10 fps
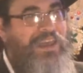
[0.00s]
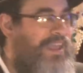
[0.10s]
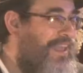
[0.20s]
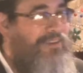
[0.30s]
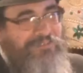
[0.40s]

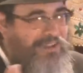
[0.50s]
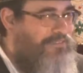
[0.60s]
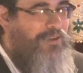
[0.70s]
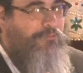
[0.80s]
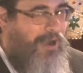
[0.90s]
Even if
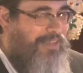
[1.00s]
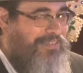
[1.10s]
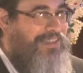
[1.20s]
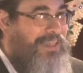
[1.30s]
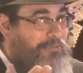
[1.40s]
he
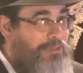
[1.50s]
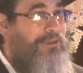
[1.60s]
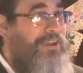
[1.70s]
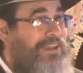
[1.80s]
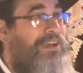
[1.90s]
wanted, they were
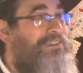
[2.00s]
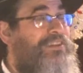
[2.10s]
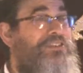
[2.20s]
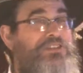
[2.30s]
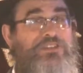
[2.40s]
learning in the Chassidishe